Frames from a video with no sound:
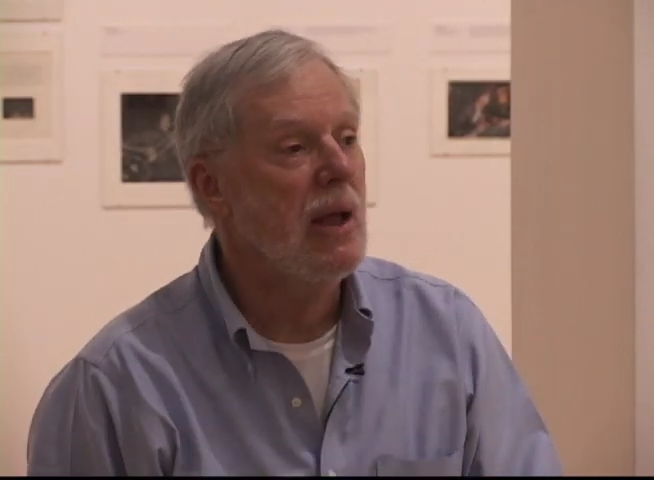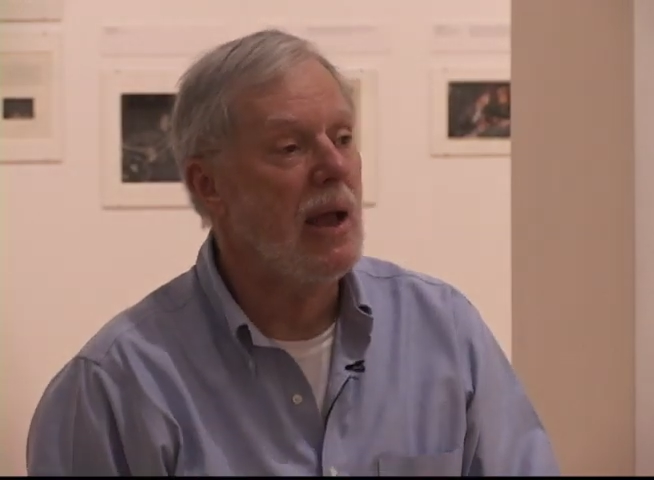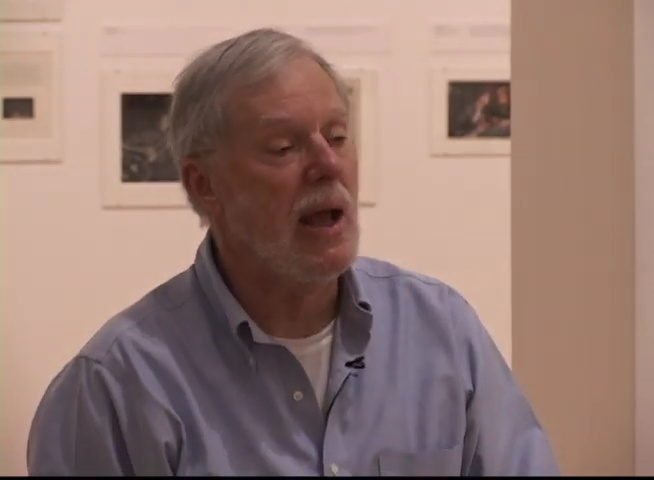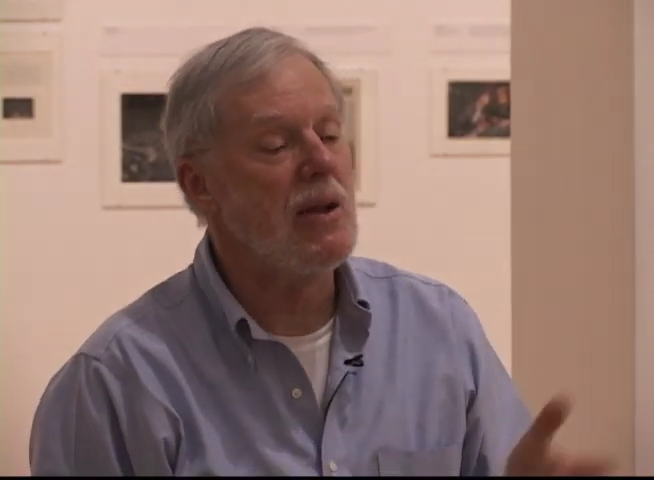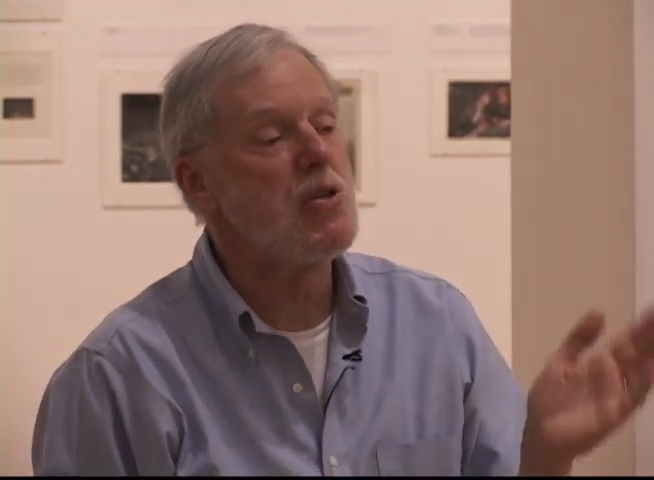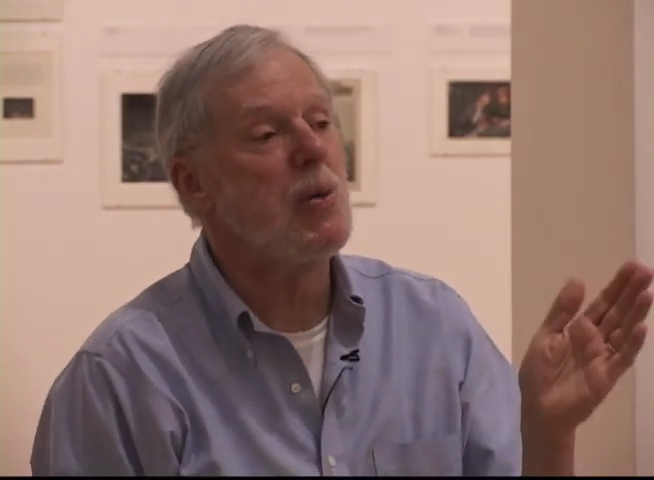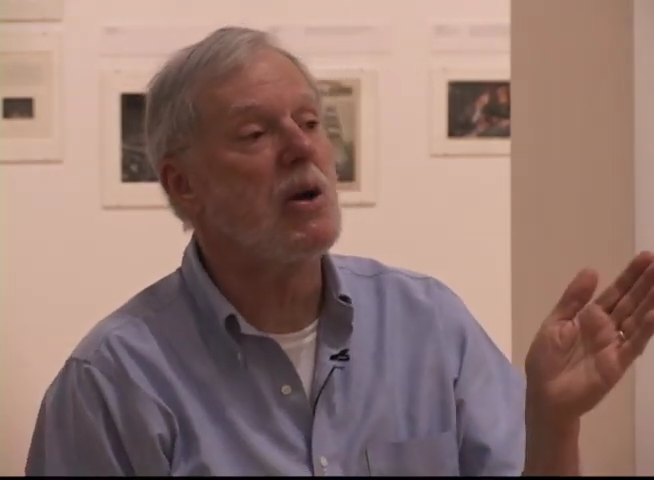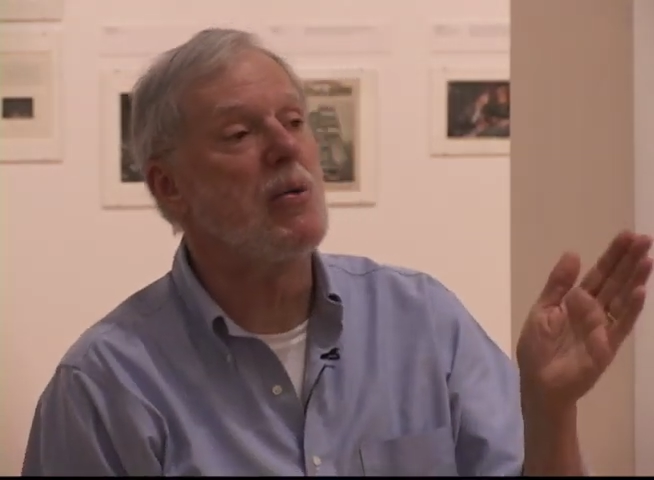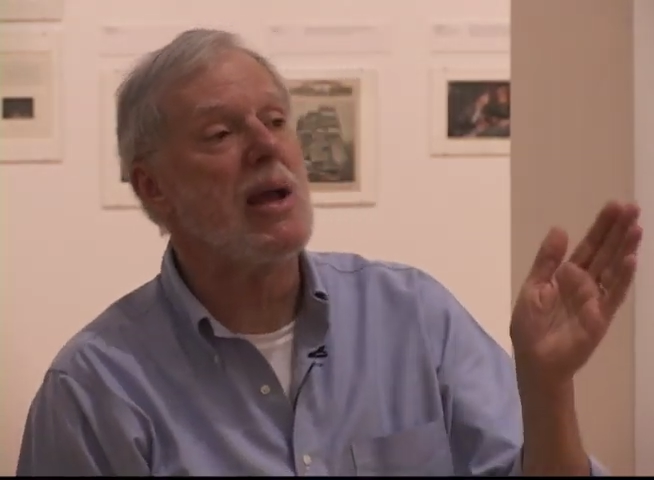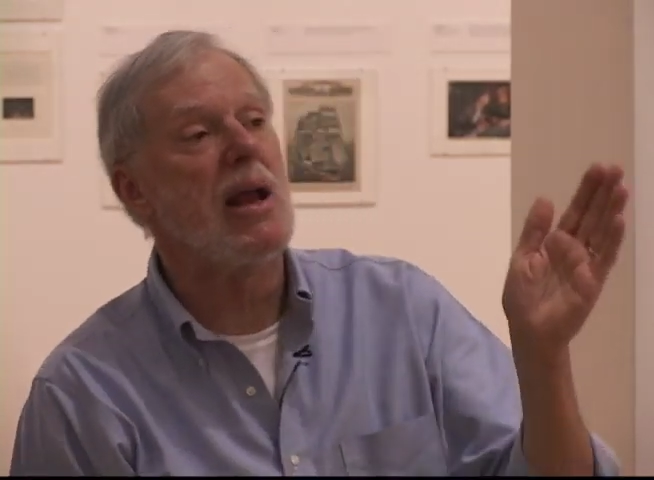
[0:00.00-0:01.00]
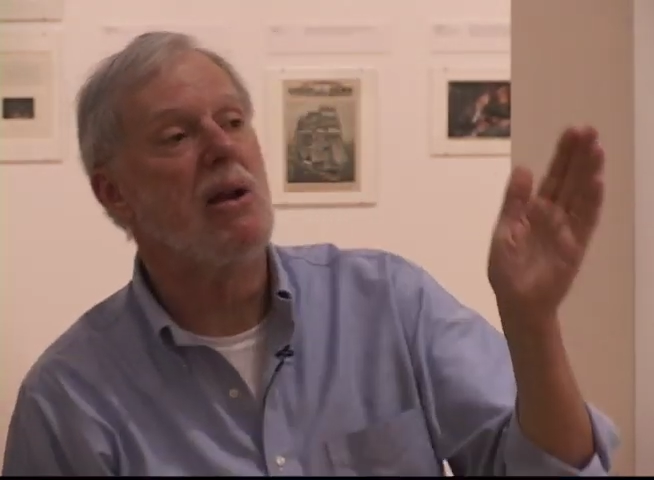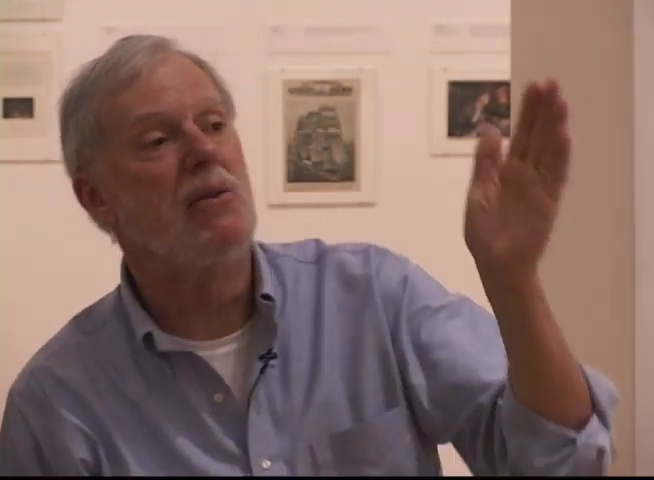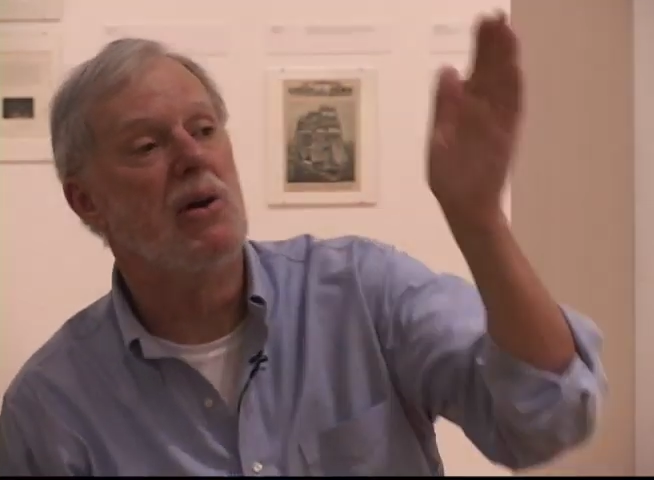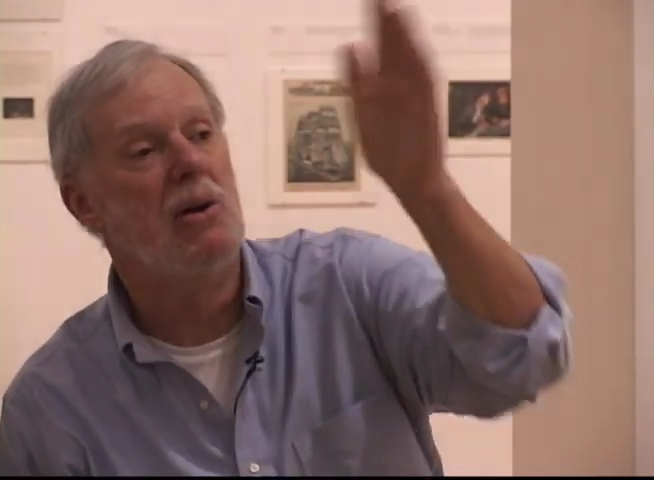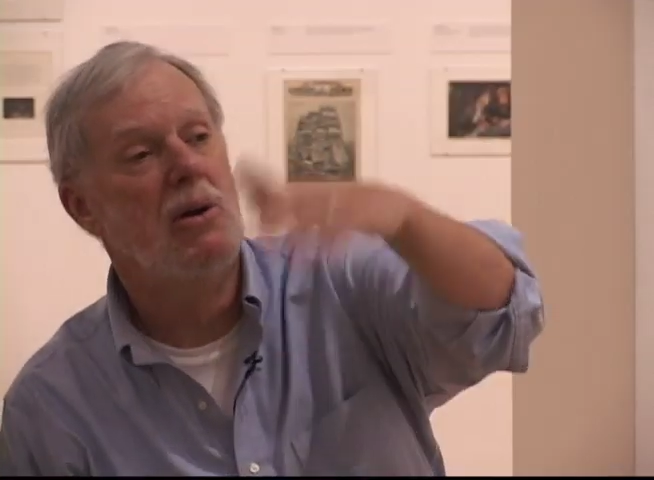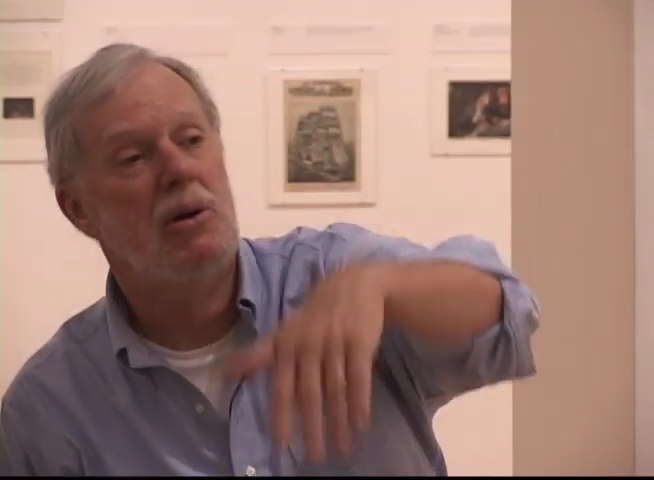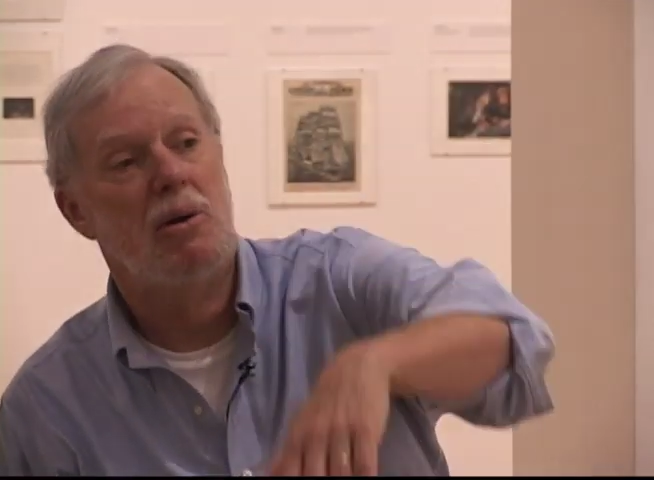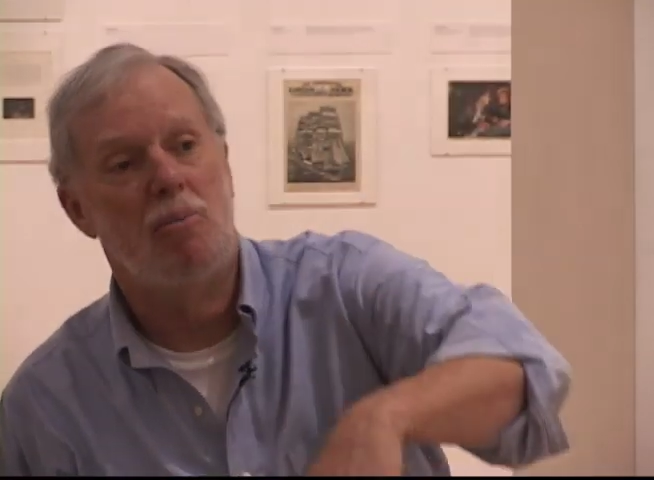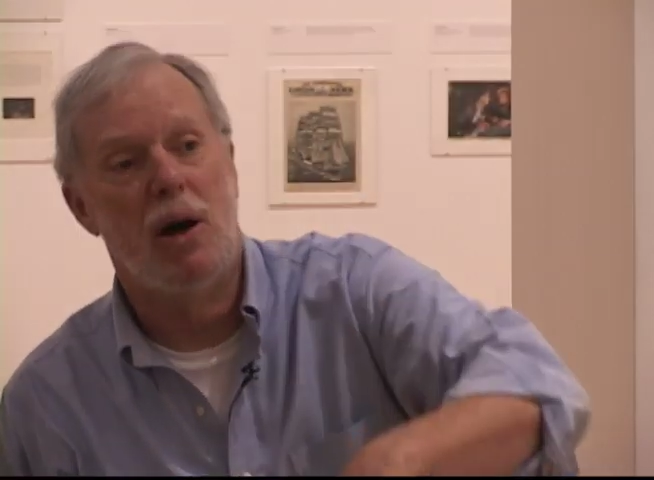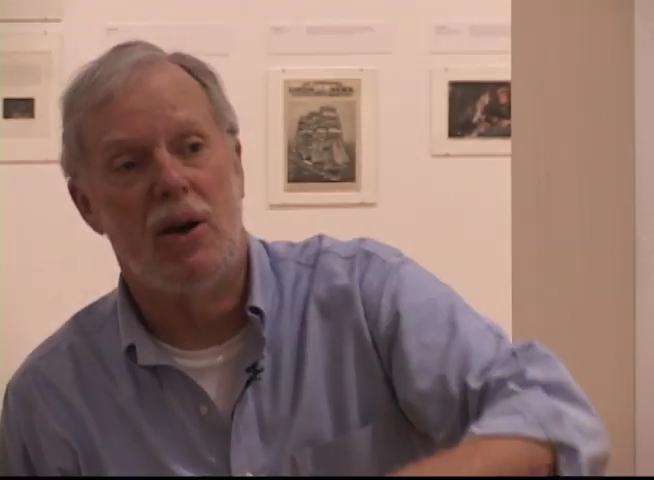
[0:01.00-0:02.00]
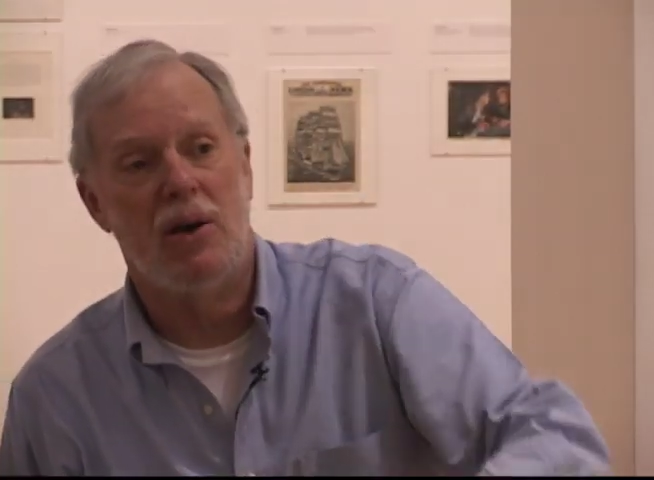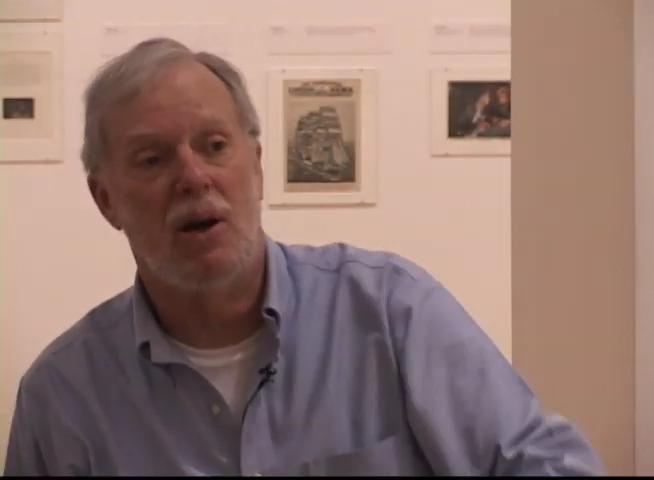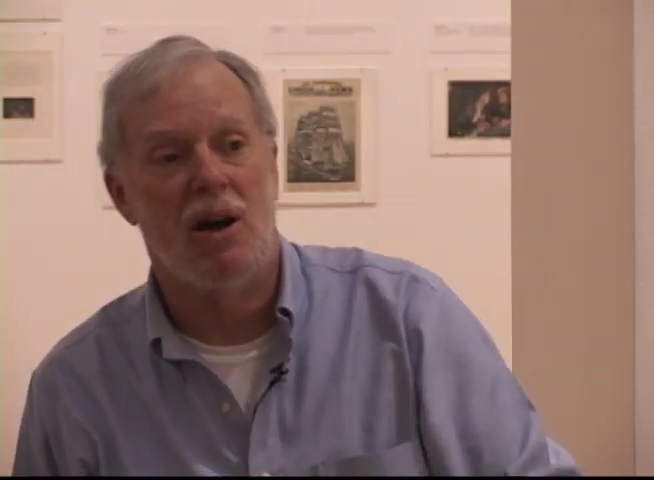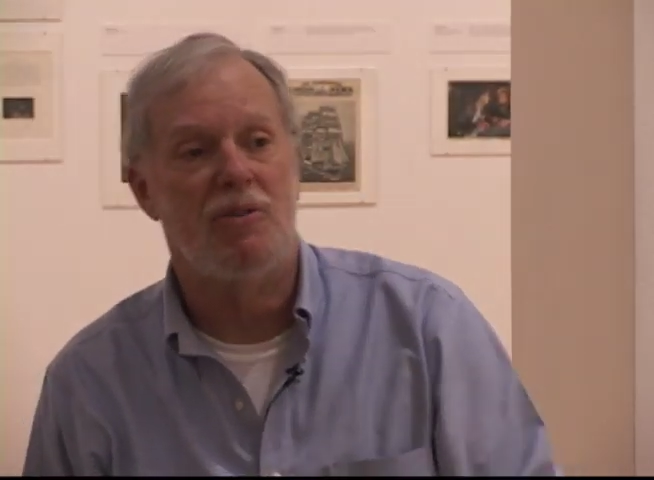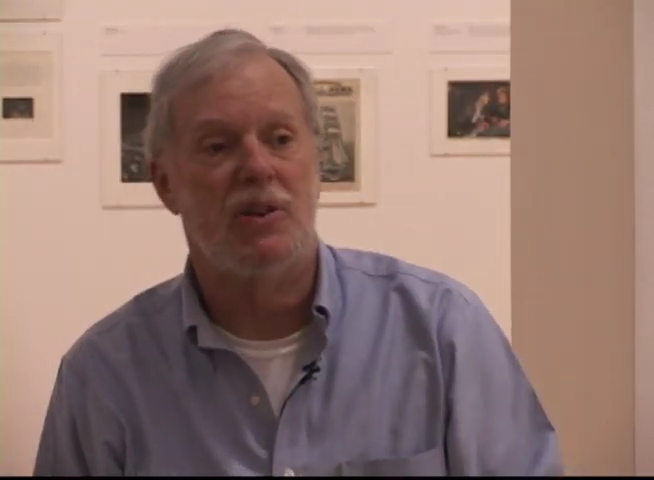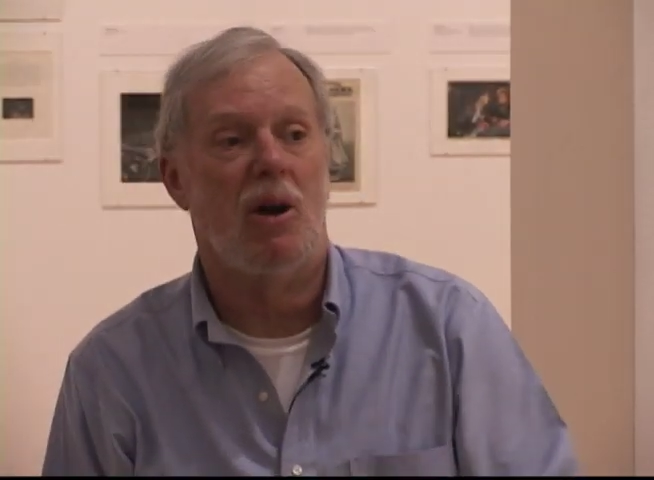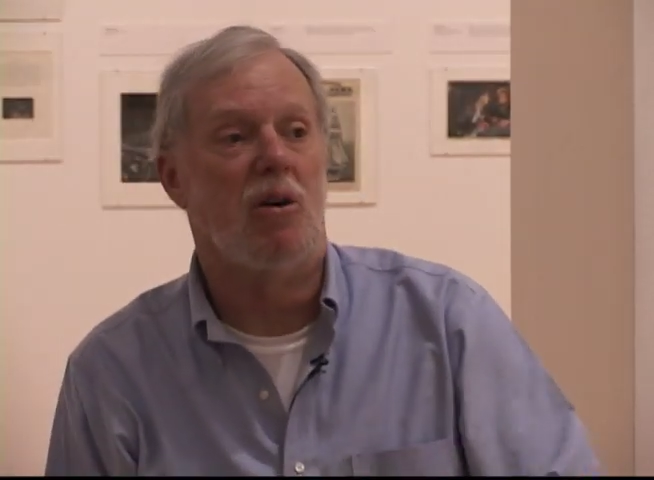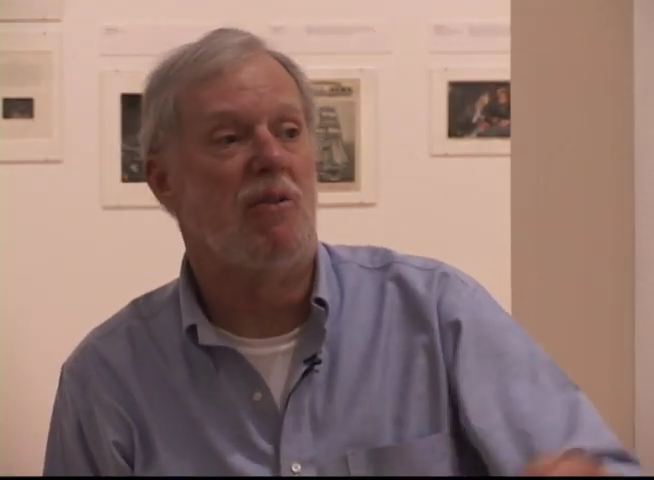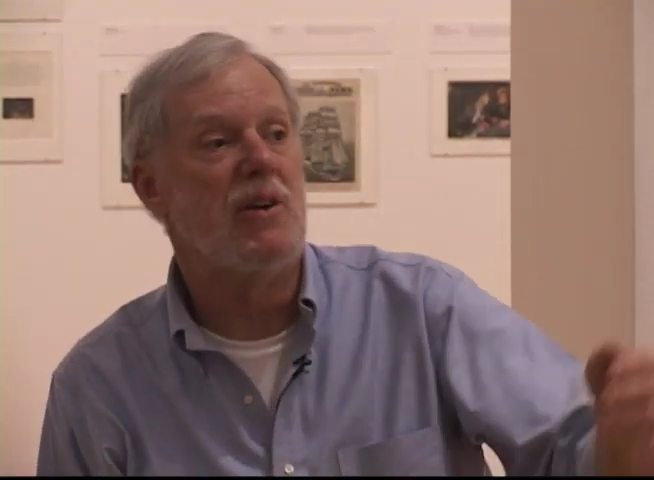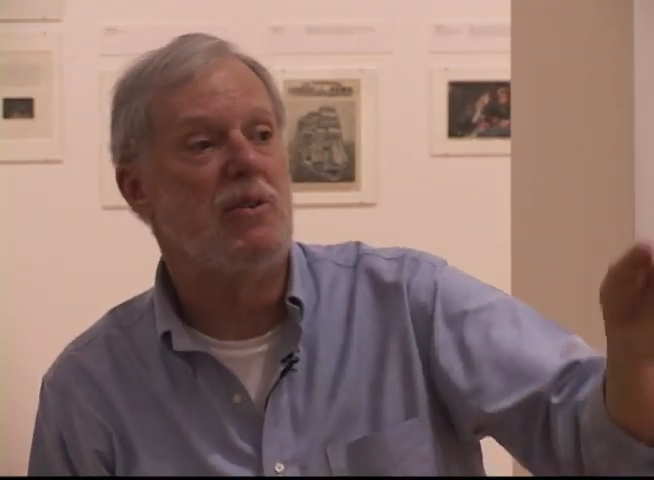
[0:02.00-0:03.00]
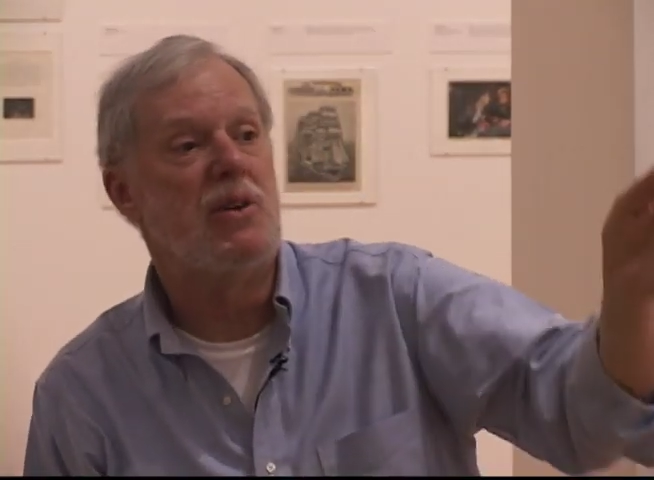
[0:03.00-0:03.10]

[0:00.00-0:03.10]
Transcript: And it's what created the modern color photography of